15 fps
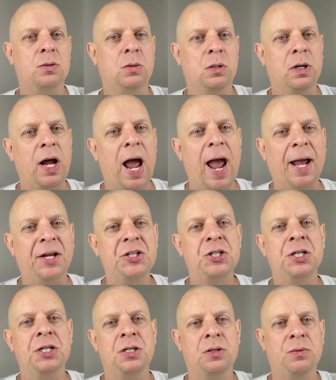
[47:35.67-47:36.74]
or
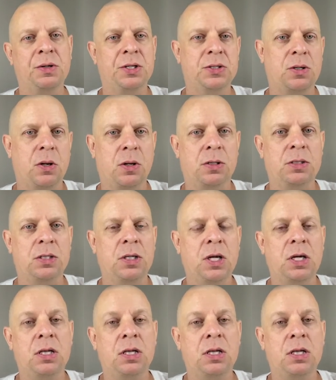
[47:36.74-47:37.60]
action and result.